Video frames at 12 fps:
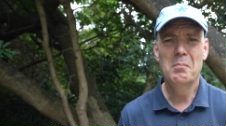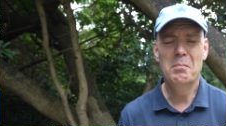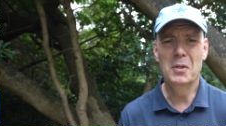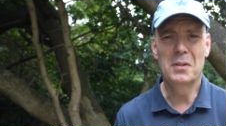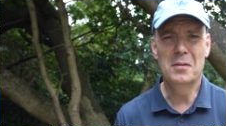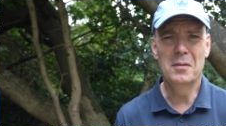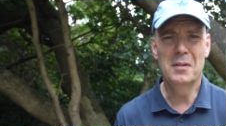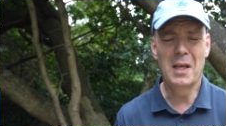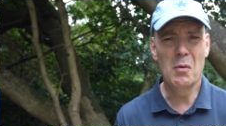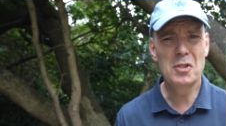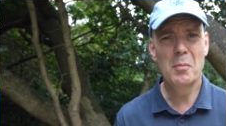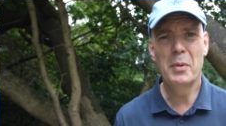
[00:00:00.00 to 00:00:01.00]
But that
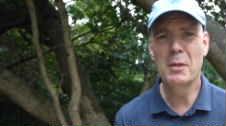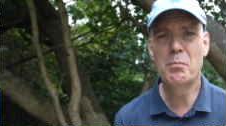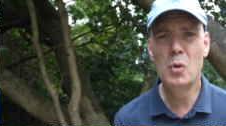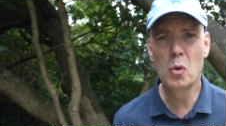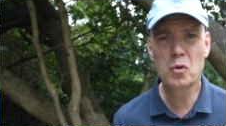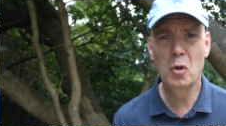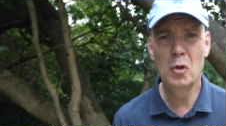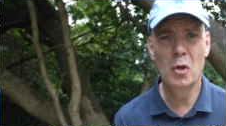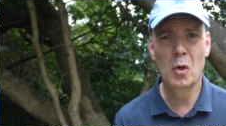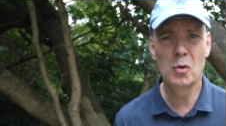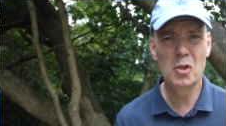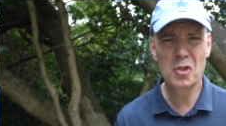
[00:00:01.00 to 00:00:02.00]
was a bit brutal, you
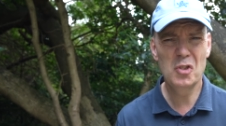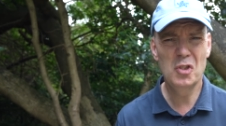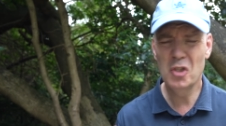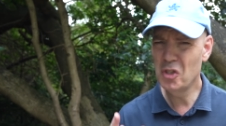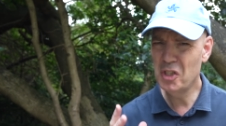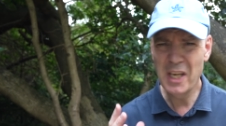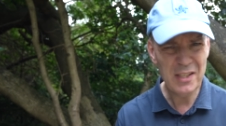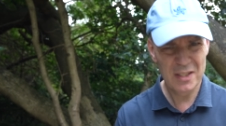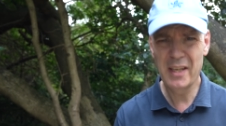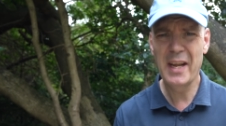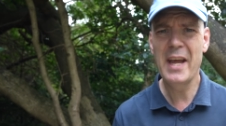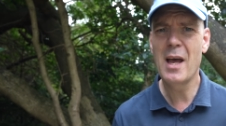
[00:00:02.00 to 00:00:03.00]
know. Just just
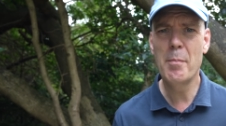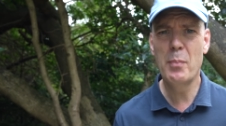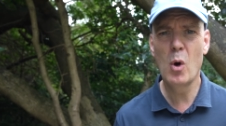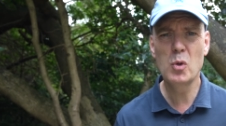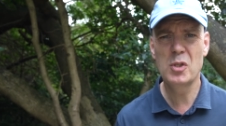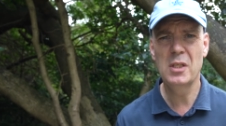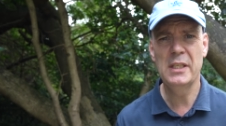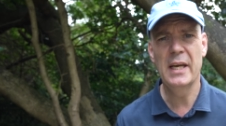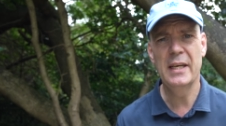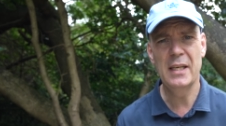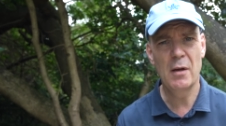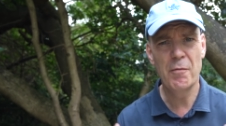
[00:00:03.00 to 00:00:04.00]
yesterday I posted the
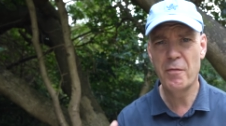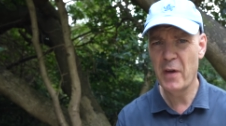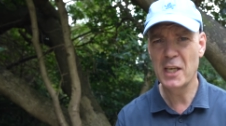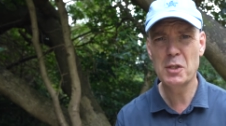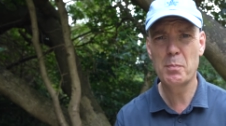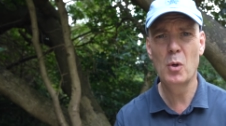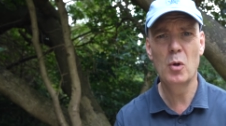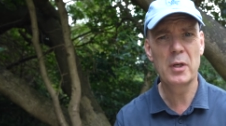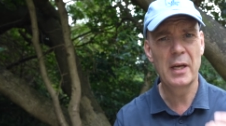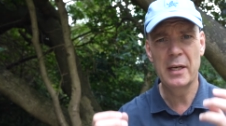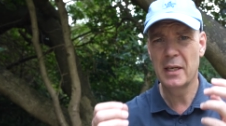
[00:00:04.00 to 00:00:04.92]
idea on Facebook and